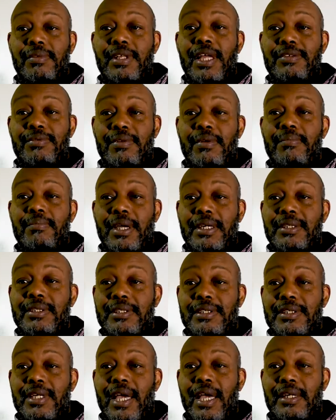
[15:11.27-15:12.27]
That's what makes
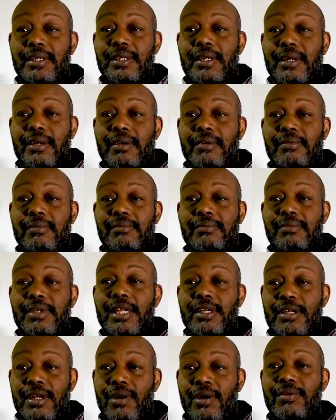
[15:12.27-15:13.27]
it jacked up.
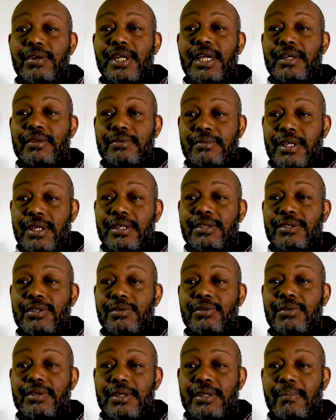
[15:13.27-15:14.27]
They know they're
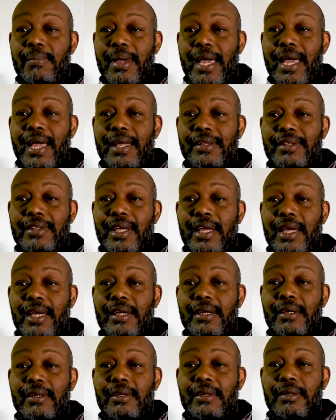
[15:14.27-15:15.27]
doing the bad
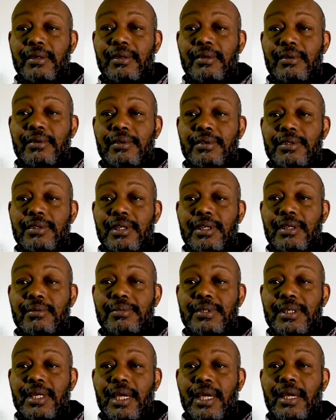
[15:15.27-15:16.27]
thing. You see what
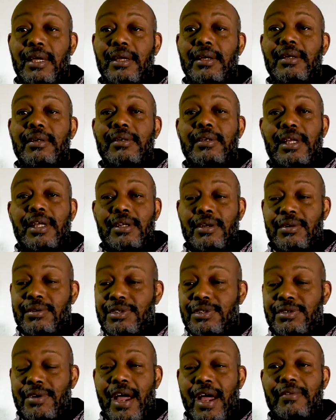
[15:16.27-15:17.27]
I'm saying? They know
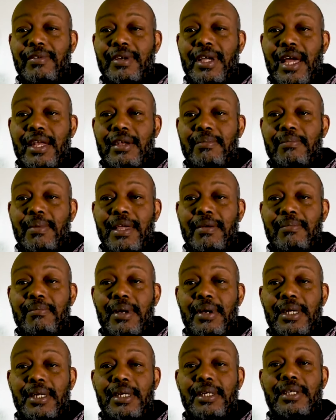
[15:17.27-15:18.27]
the driver got to make
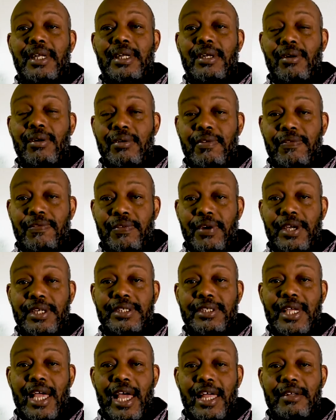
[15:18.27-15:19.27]
money. They know the
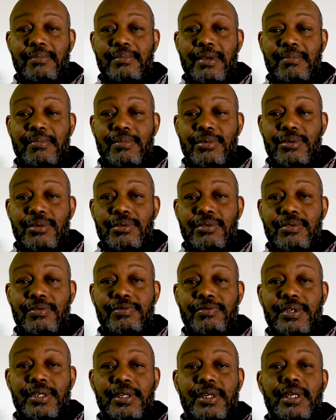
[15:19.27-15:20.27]
freight's got to be
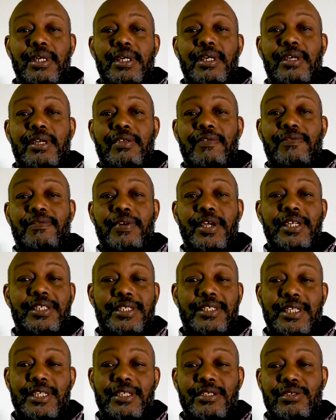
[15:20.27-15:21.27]
moved. If the freight
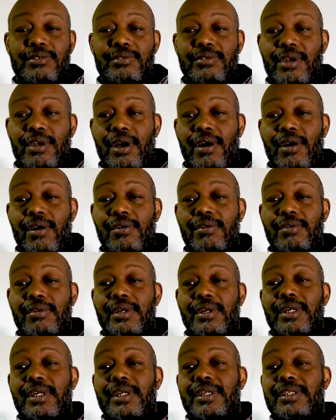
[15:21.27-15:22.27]
sit too long,
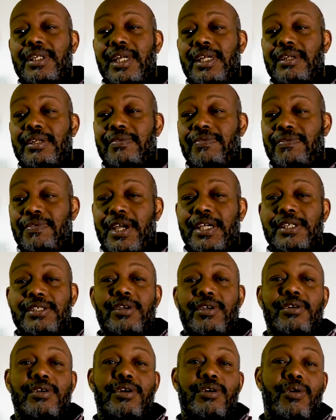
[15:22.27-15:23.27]
then the
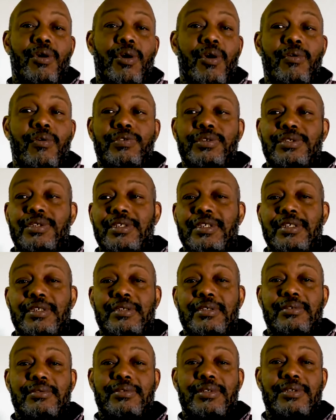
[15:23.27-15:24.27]
freight's gonna go over to
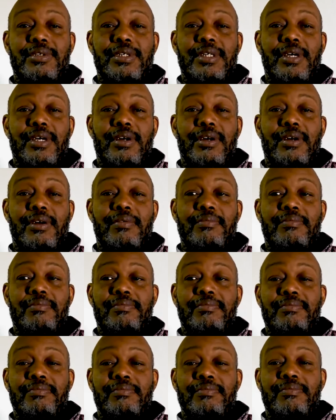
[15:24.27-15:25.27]
the
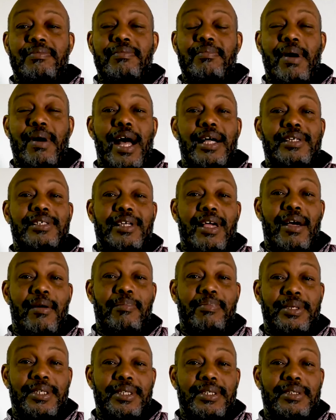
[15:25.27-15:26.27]
box
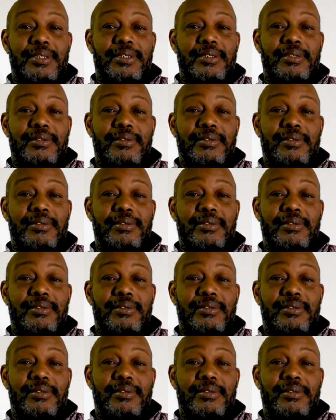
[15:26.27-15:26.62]
companies,